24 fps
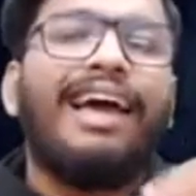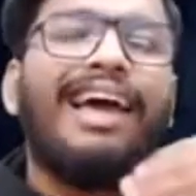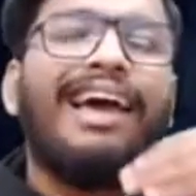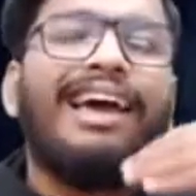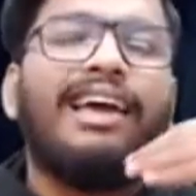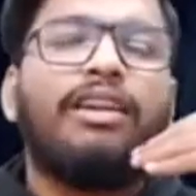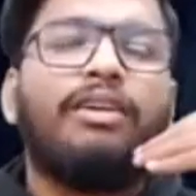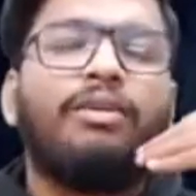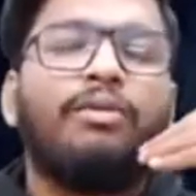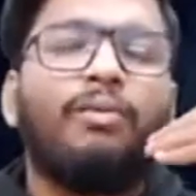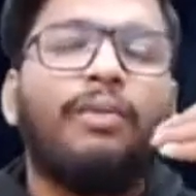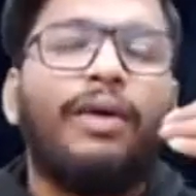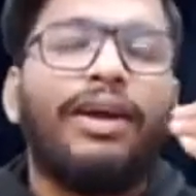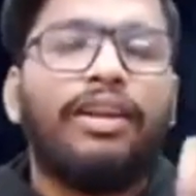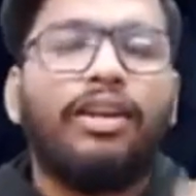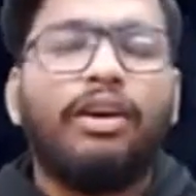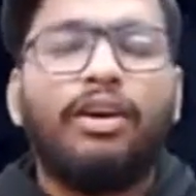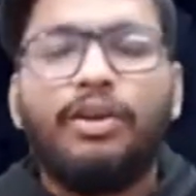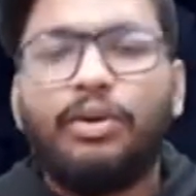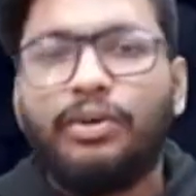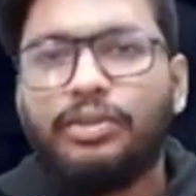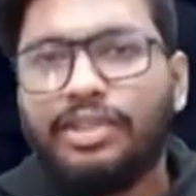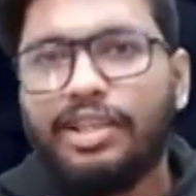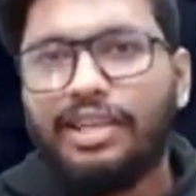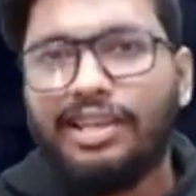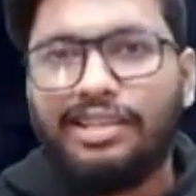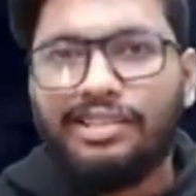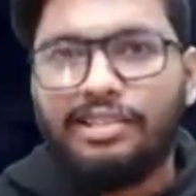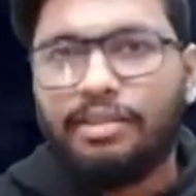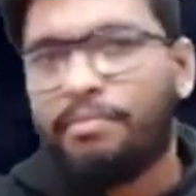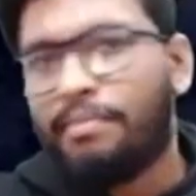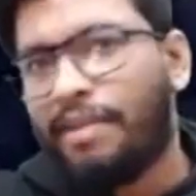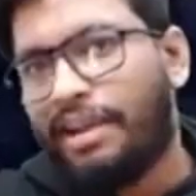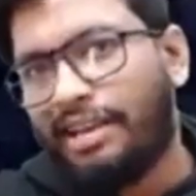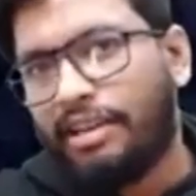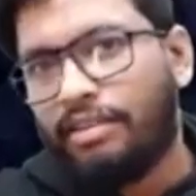and when you're using it as a
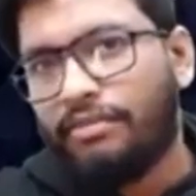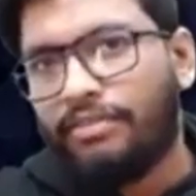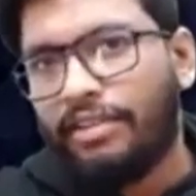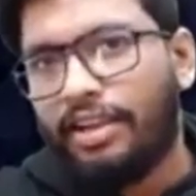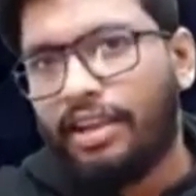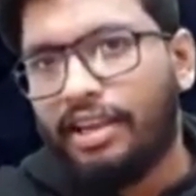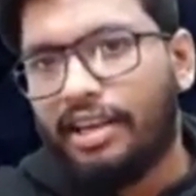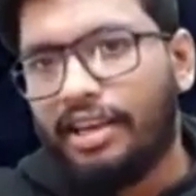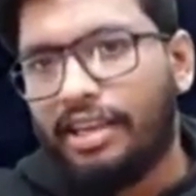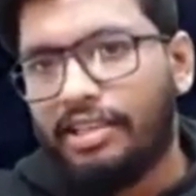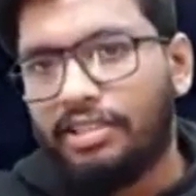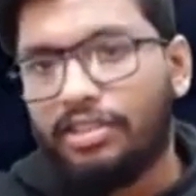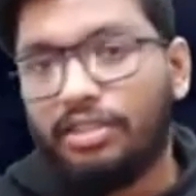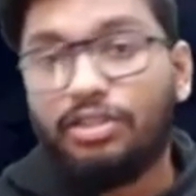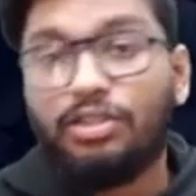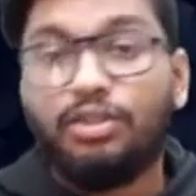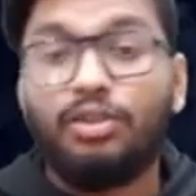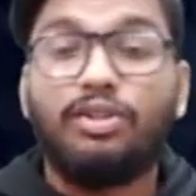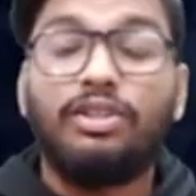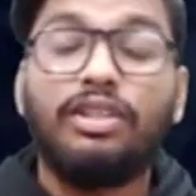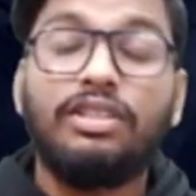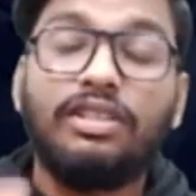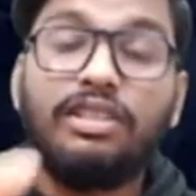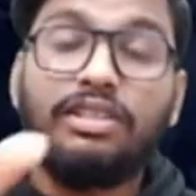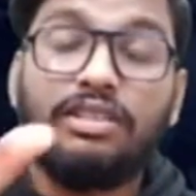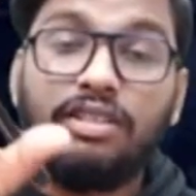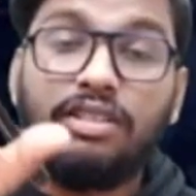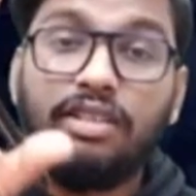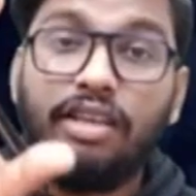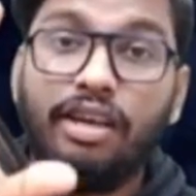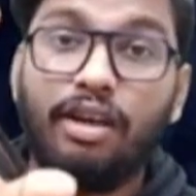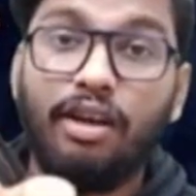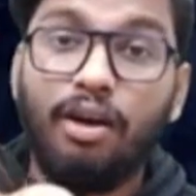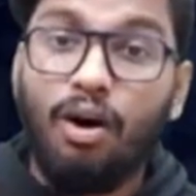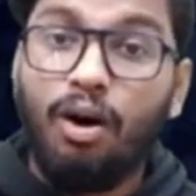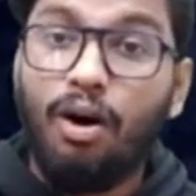magnifying glass. So this is
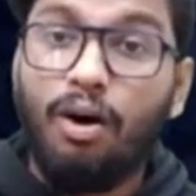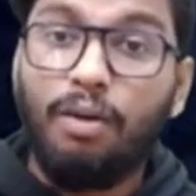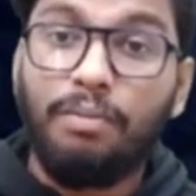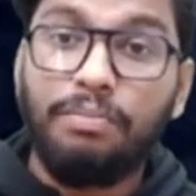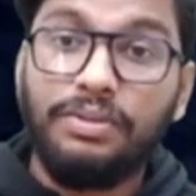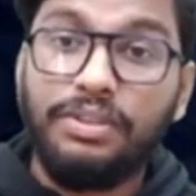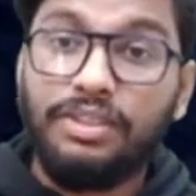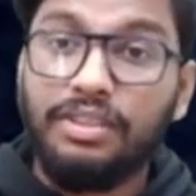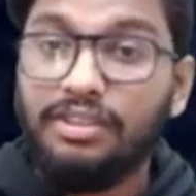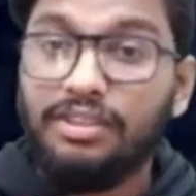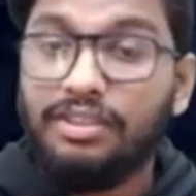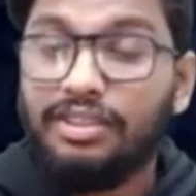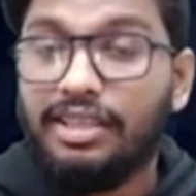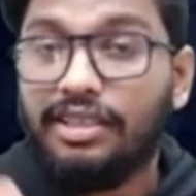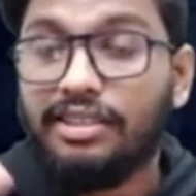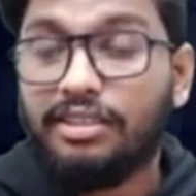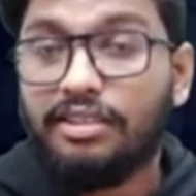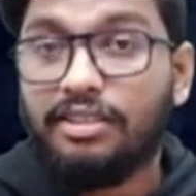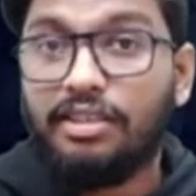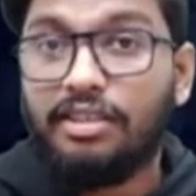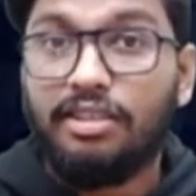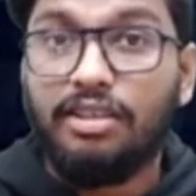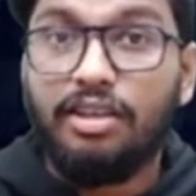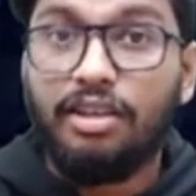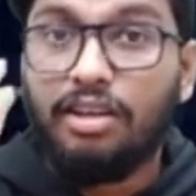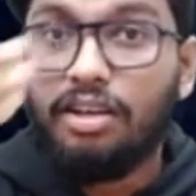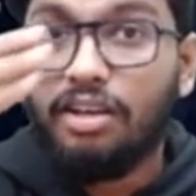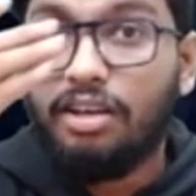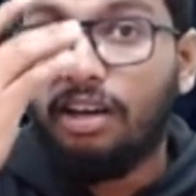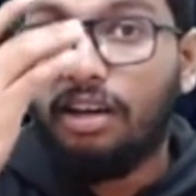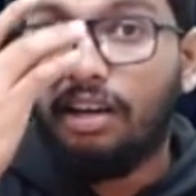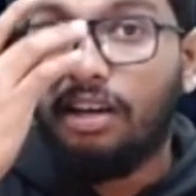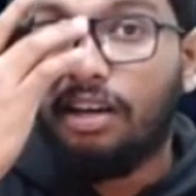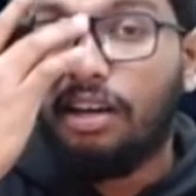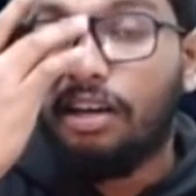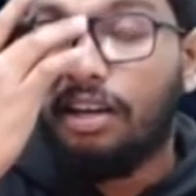the option. These are the
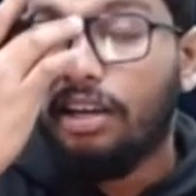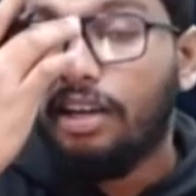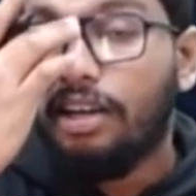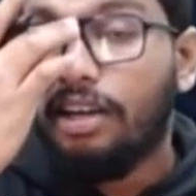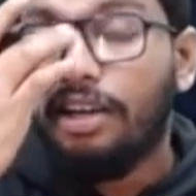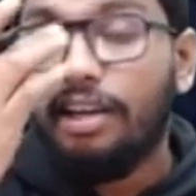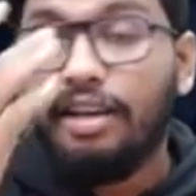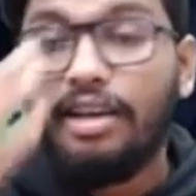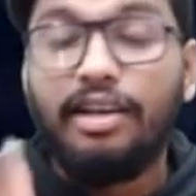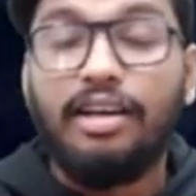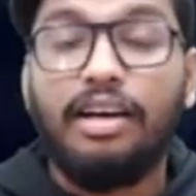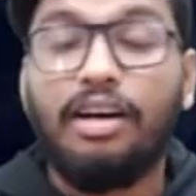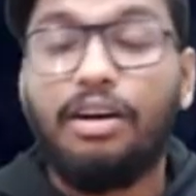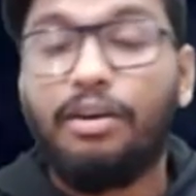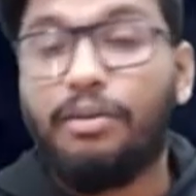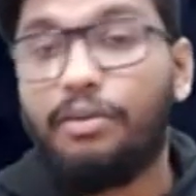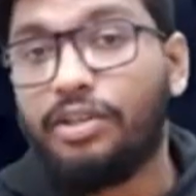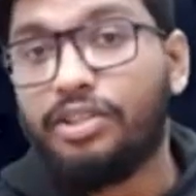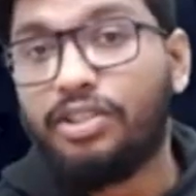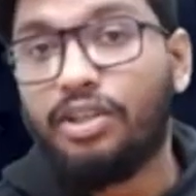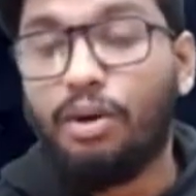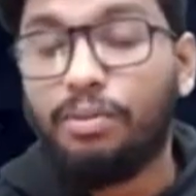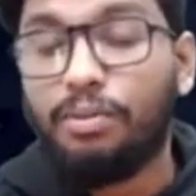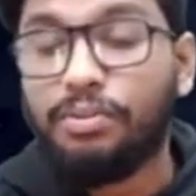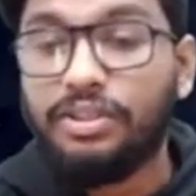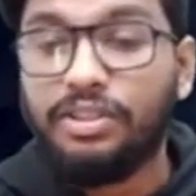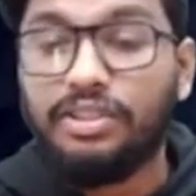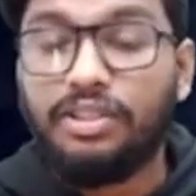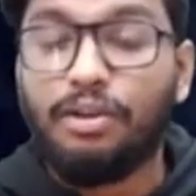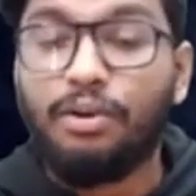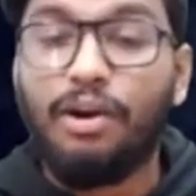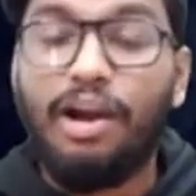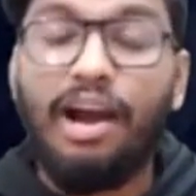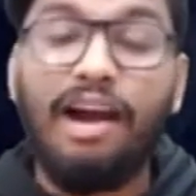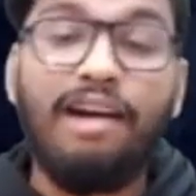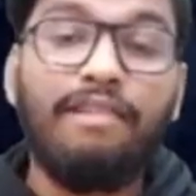uh, uh, what is the options that
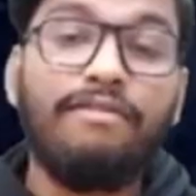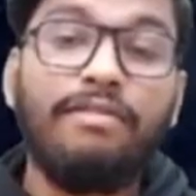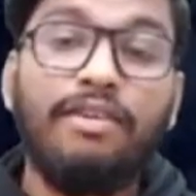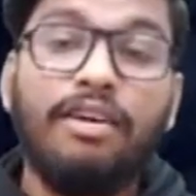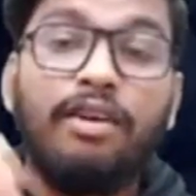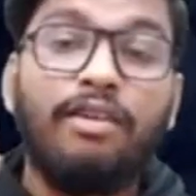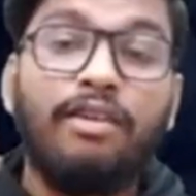you have.